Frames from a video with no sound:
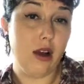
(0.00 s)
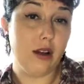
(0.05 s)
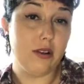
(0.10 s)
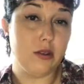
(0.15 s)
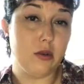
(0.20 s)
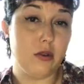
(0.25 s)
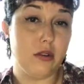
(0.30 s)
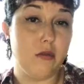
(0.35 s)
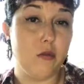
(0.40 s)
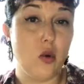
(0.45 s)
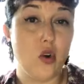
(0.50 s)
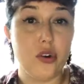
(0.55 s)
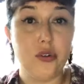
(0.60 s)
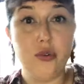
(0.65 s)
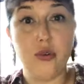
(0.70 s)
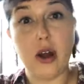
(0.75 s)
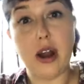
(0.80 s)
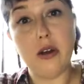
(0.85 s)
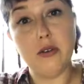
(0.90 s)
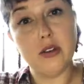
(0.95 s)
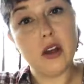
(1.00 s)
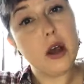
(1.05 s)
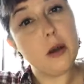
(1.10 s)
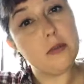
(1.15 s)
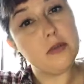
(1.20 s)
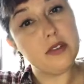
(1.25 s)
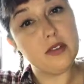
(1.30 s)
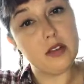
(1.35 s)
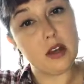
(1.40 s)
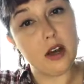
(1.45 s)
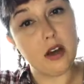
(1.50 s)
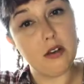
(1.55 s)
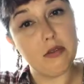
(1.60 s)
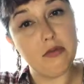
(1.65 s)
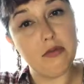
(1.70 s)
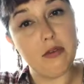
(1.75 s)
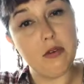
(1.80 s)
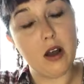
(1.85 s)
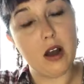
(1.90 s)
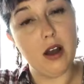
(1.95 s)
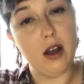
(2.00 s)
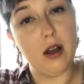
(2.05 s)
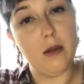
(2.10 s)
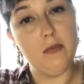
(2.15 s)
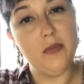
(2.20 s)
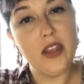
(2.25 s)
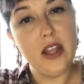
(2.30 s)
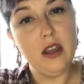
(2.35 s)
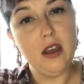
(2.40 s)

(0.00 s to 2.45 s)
sort of more ground up stuff and